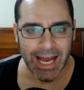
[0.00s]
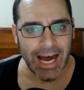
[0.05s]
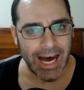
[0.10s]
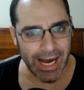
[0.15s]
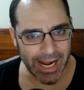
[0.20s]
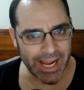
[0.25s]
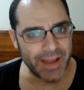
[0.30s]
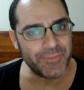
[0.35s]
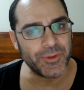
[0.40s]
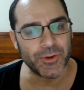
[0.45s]

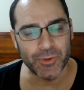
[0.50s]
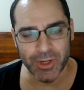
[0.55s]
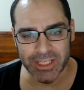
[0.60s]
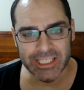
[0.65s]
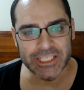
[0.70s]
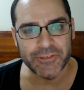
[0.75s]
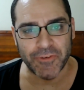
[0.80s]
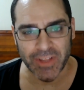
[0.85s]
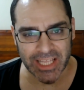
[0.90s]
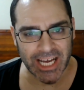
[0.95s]
I am the
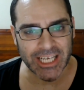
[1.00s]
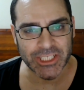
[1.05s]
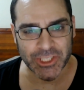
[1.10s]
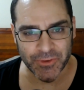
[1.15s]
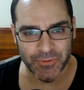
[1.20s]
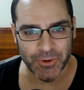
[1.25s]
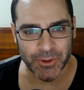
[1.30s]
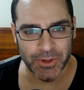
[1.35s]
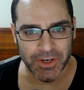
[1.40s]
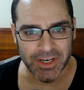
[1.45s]
Realist
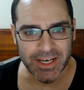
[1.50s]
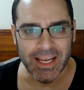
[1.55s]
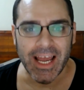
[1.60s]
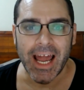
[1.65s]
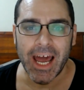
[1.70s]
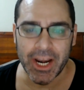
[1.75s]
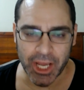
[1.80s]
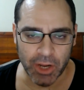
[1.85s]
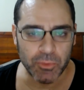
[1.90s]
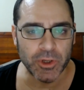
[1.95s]
Philosopher,
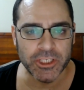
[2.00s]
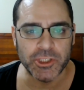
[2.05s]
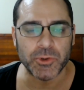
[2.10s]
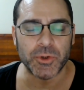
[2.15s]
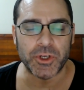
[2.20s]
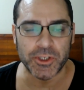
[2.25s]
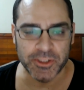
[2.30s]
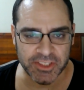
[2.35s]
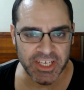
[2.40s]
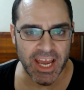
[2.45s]
and I wish
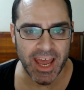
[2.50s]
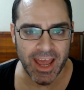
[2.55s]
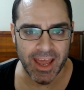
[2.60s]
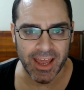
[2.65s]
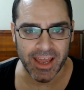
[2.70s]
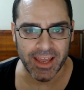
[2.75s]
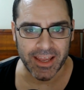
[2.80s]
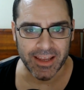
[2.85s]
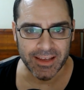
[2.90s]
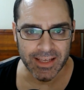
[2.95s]
you a good
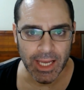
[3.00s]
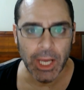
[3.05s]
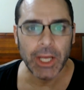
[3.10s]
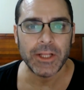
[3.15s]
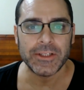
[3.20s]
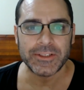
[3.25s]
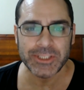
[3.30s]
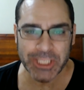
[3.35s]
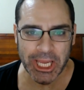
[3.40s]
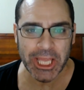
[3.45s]
day.
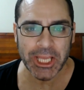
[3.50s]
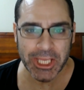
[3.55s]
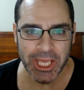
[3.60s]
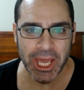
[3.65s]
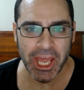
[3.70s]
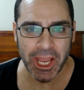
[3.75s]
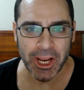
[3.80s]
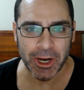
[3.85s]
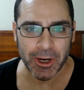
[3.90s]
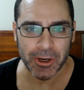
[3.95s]
Take
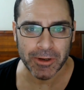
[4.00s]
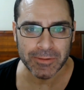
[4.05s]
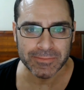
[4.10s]
care.